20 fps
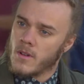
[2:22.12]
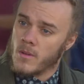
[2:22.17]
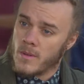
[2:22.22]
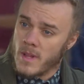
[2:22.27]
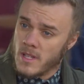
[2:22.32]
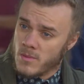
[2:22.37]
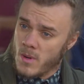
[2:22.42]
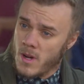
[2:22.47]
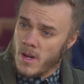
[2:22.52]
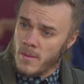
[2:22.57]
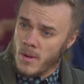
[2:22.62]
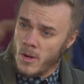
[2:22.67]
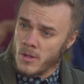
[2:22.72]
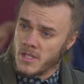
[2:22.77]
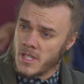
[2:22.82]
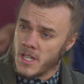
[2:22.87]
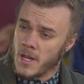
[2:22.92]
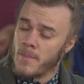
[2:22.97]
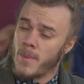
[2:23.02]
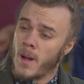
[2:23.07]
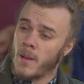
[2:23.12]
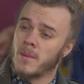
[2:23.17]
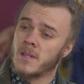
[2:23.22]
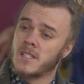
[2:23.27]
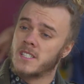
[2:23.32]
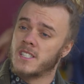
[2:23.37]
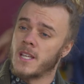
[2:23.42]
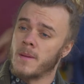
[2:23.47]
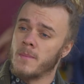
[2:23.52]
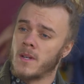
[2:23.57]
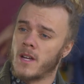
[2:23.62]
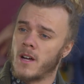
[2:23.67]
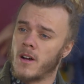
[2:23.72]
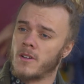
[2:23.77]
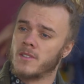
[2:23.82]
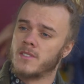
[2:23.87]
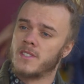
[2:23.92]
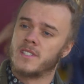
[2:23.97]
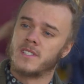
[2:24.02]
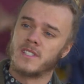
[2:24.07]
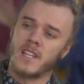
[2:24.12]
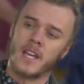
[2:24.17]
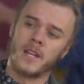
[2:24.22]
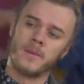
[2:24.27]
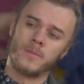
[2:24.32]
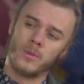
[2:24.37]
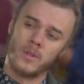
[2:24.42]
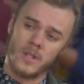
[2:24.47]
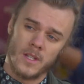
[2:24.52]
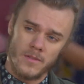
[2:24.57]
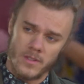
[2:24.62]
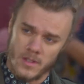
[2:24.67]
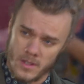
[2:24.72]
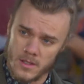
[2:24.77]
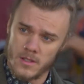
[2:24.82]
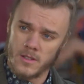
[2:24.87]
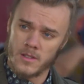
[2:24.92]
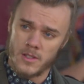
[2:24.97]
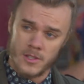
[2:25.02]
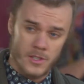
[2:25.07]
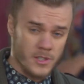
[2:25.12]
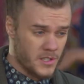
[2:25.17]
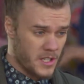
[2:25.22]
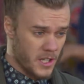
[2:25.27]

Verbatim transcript: Well, that's why I'm hosting a public seminar on sustainable living. You should